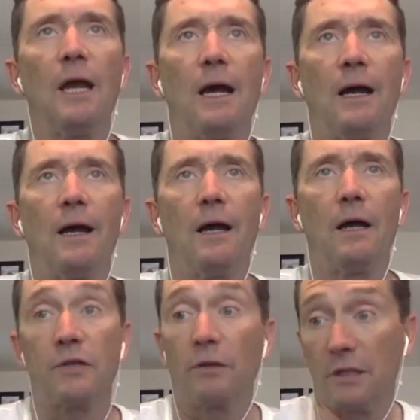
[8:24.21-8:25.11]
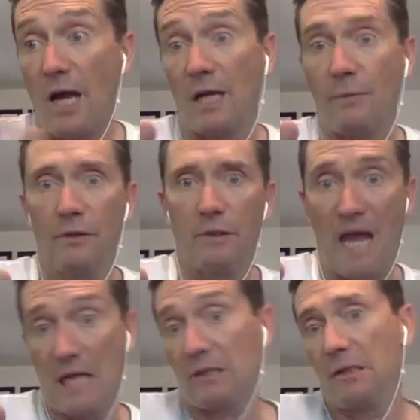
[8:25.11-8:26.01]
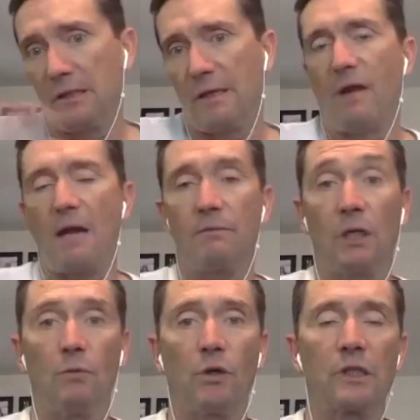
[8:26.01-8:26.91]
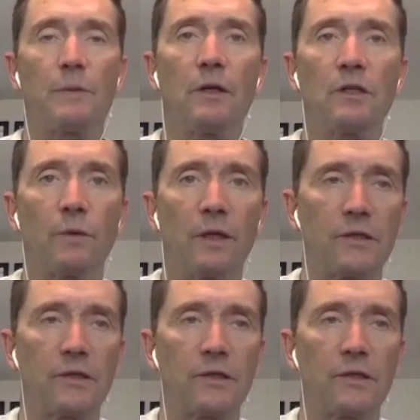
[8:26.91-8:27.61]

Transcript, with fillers: I'll certainly talk about the masculine because I've got, you know, more experience with it.